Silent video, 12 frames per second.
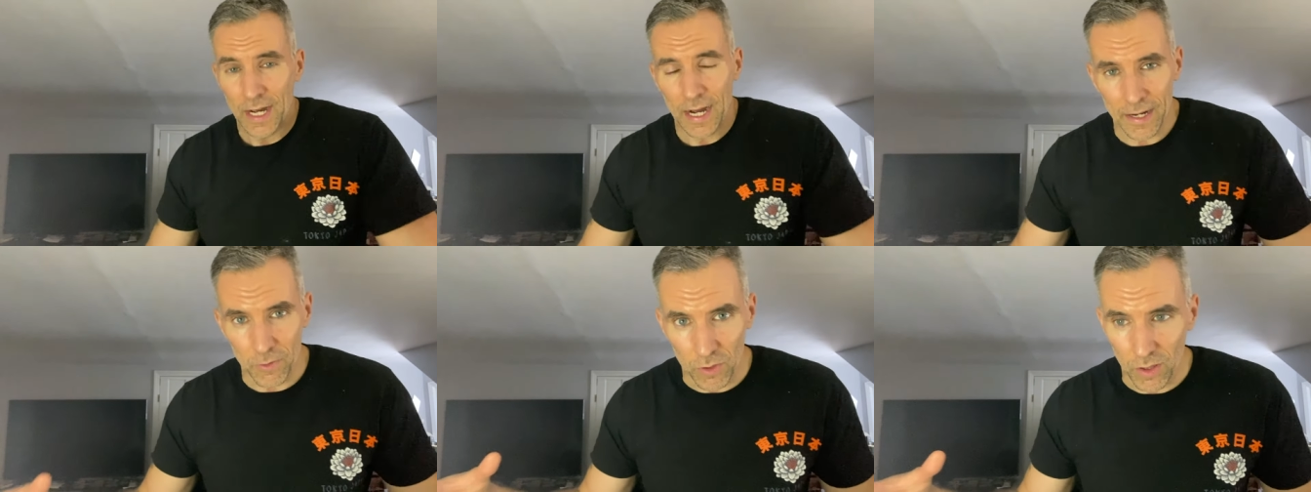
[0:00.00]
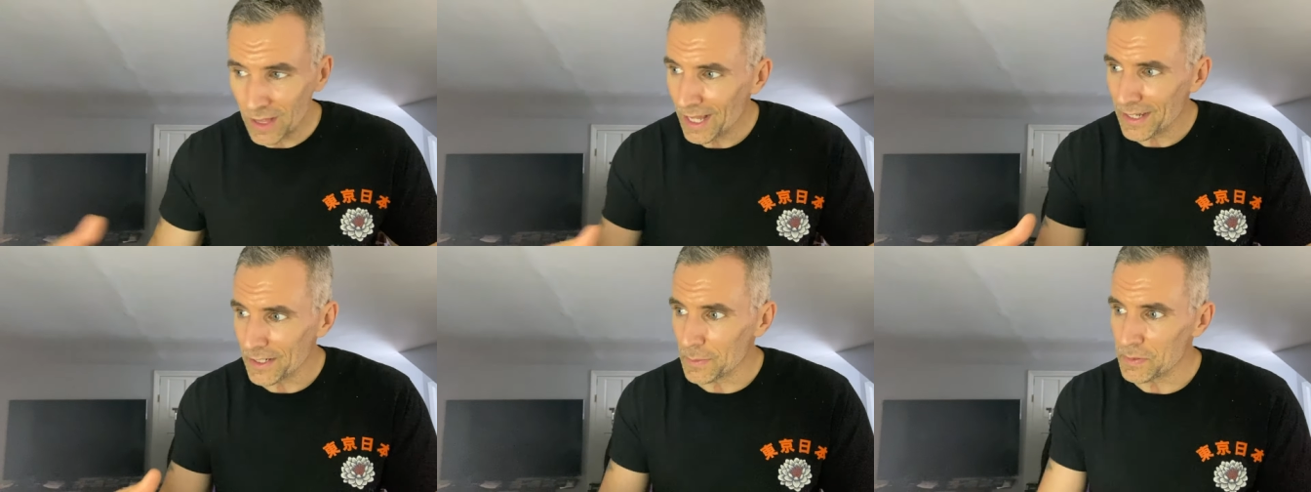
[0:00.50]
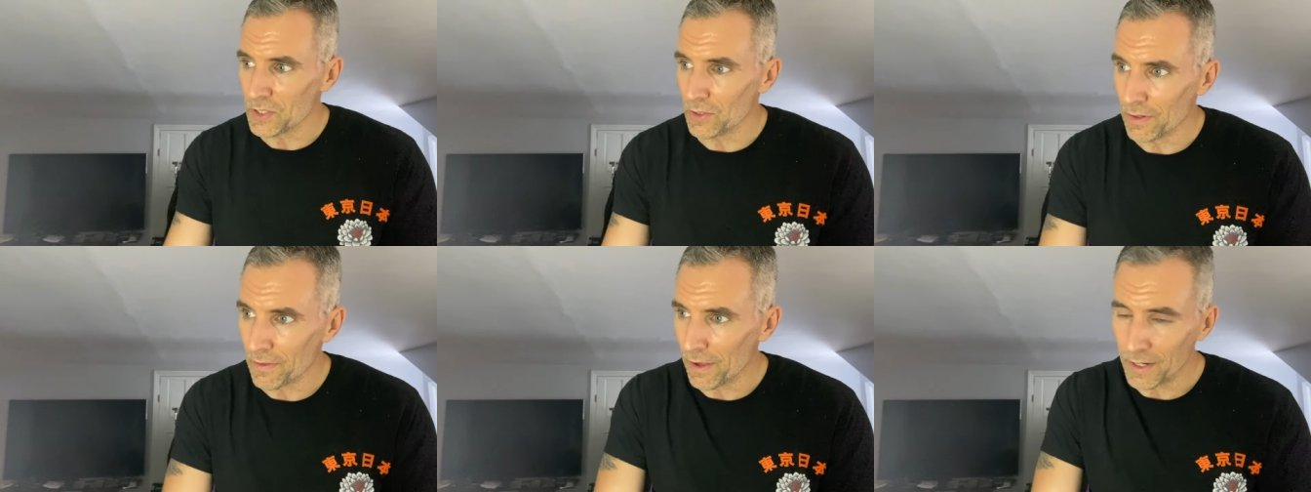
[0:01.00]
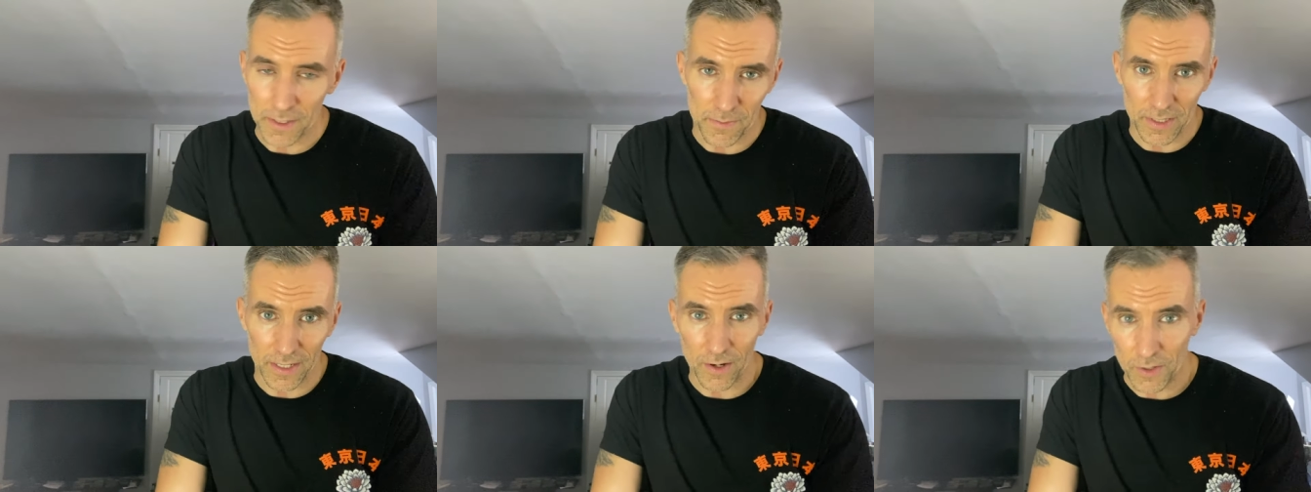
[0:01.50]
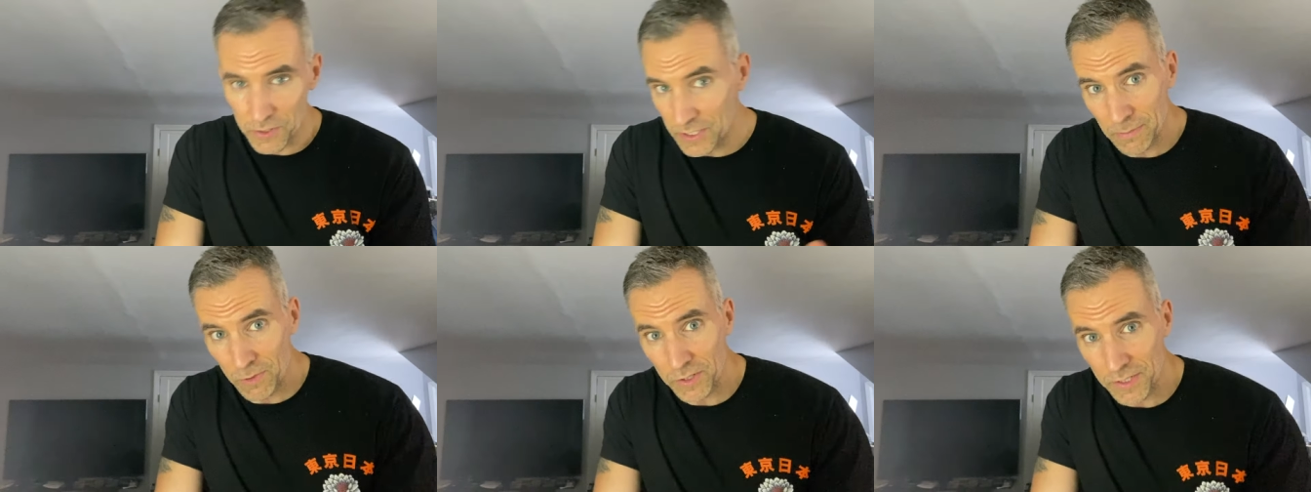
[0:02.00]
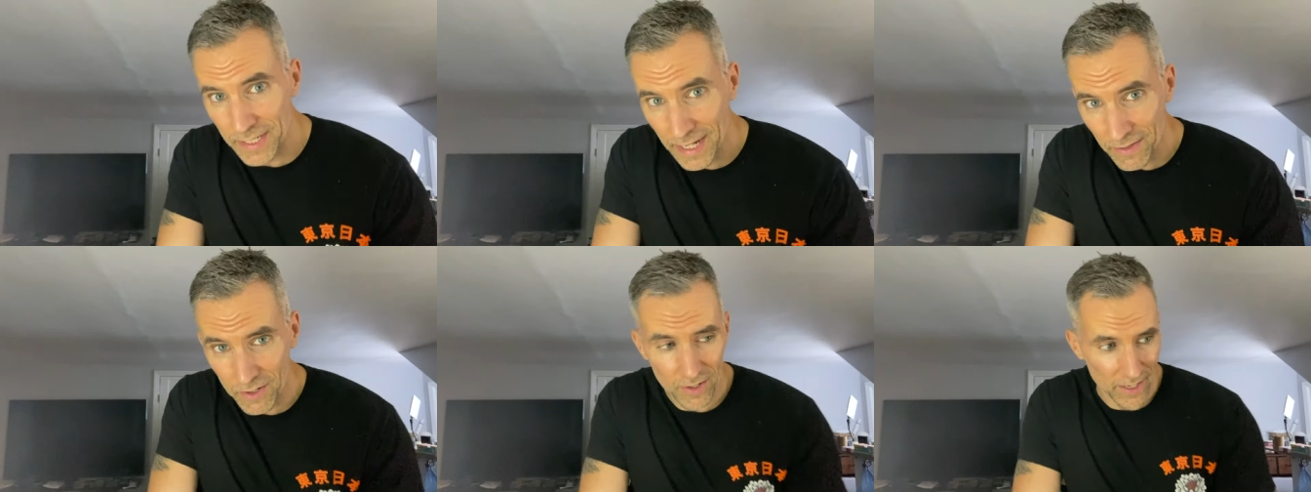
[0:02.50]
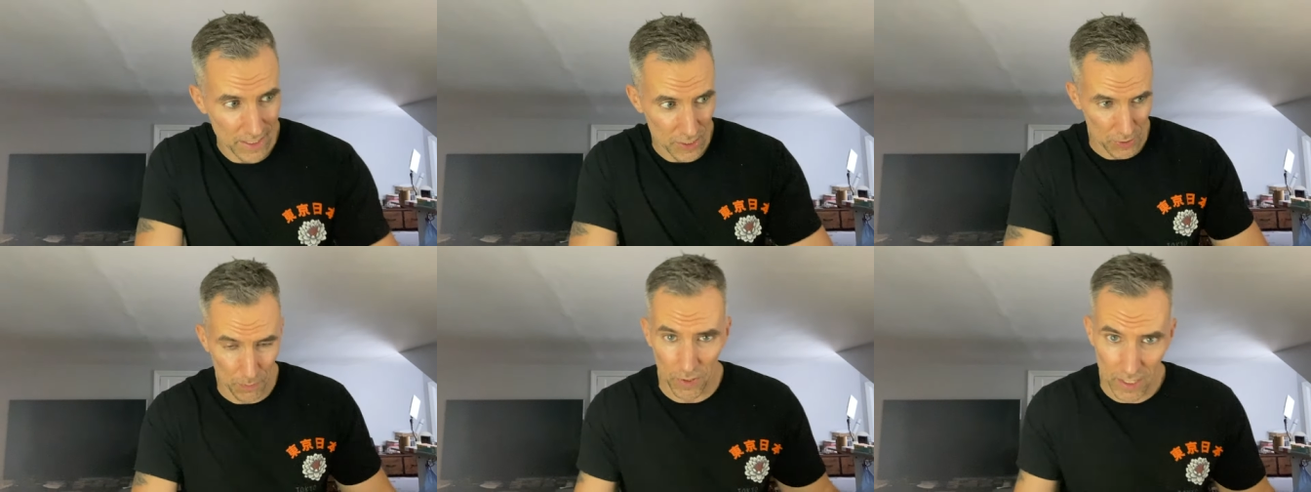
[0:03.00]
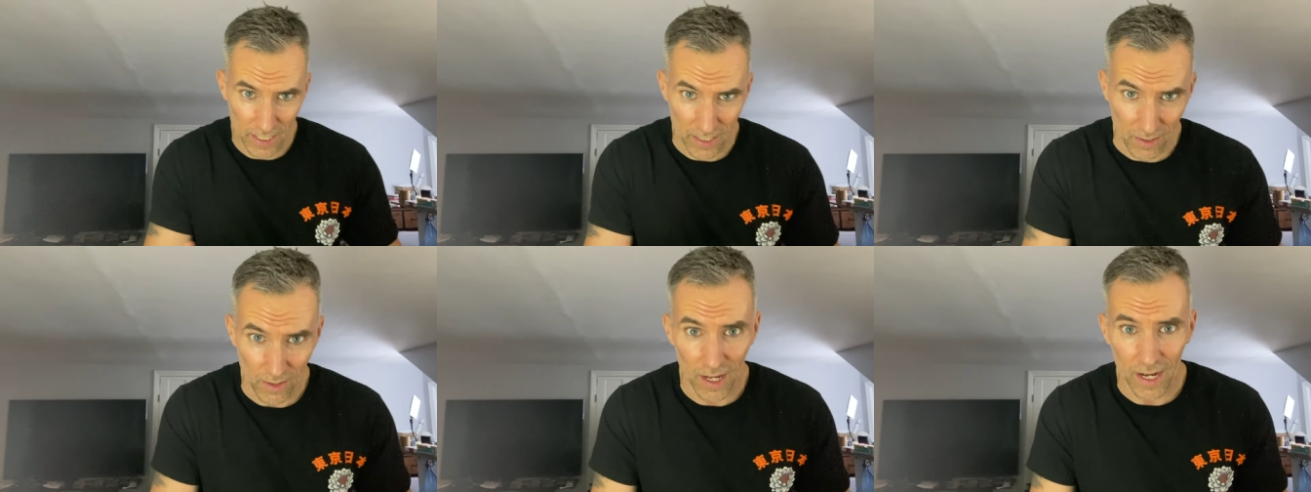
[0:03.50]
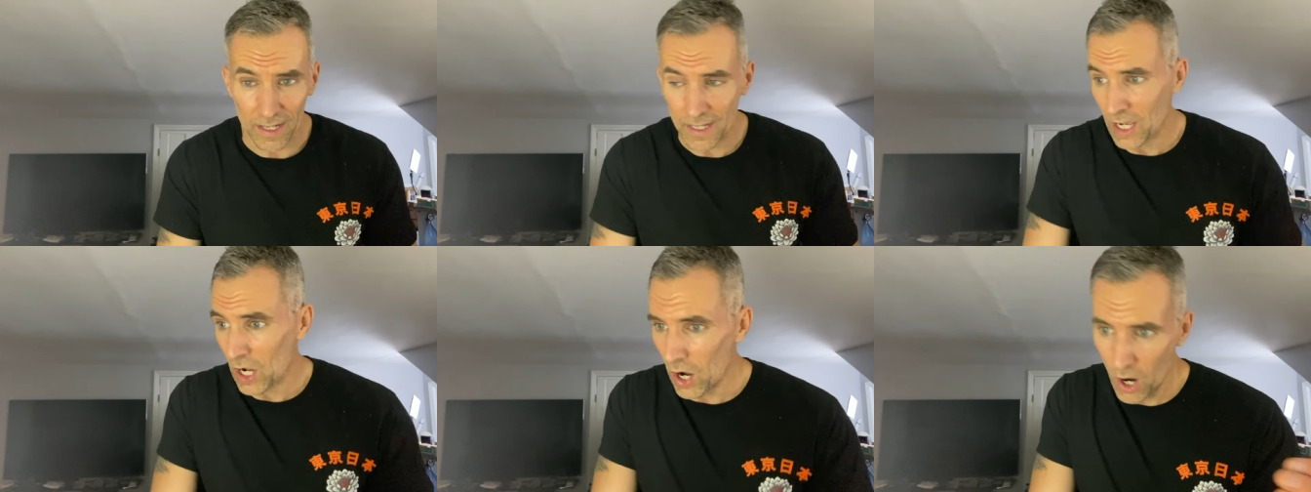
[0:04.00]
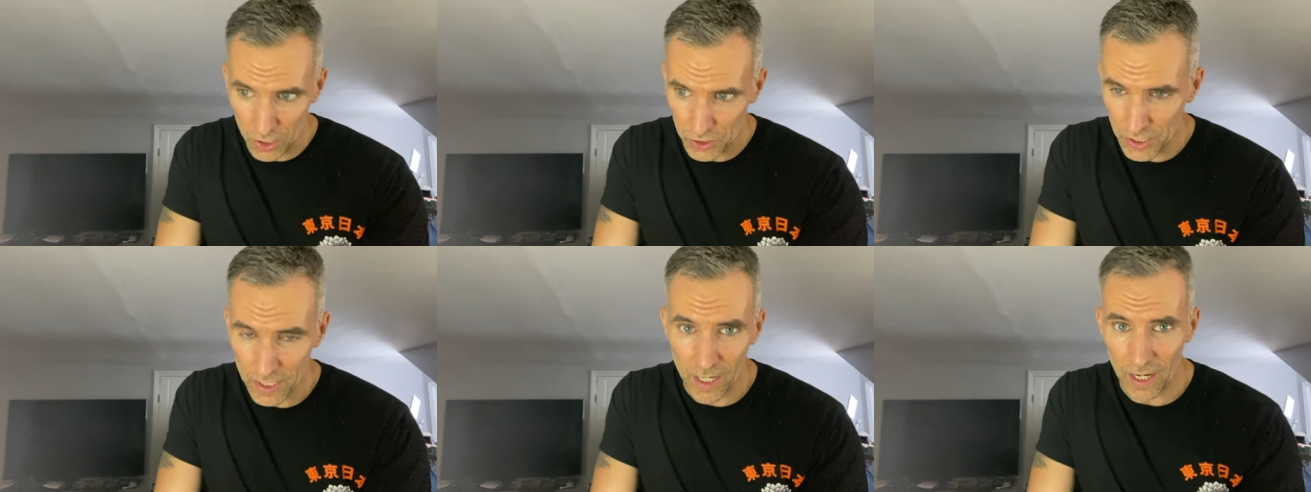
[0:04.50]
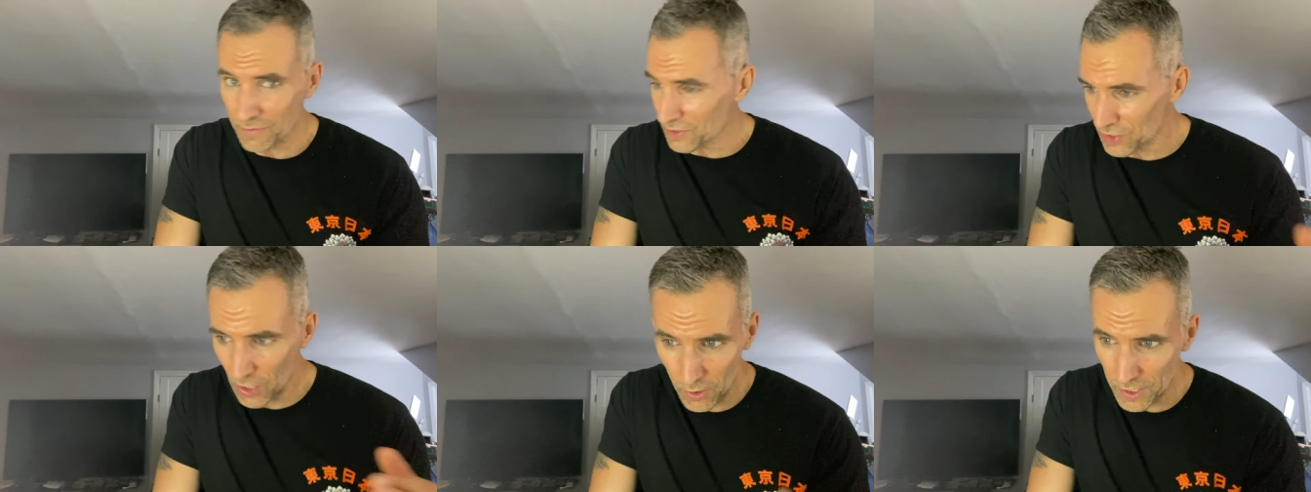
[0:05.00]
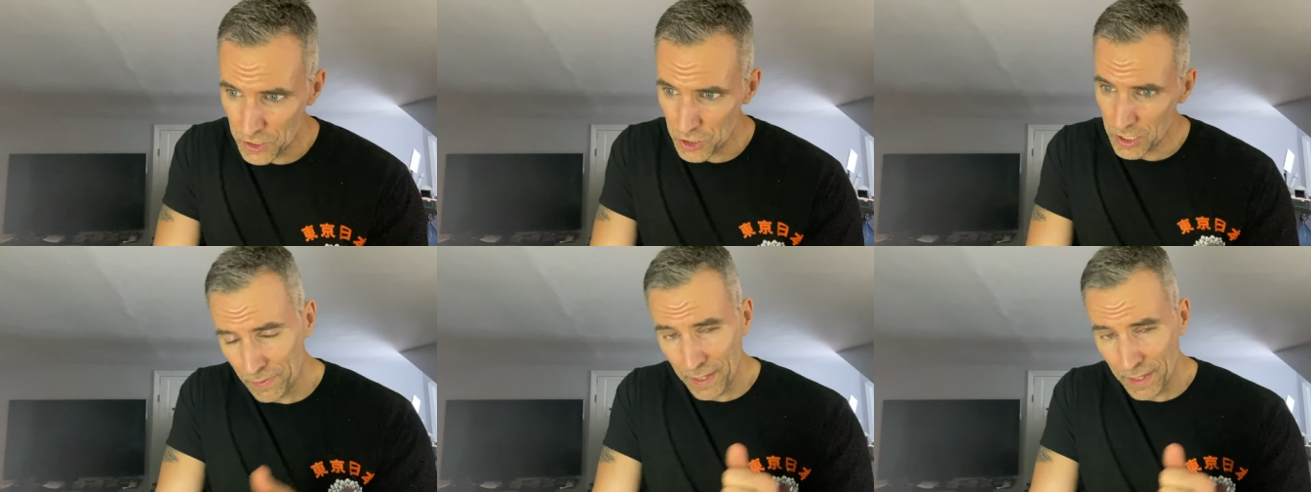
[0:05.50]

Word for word: I will lot up certain items that are similar together and just put it in a lot, auction it off, start it cheap.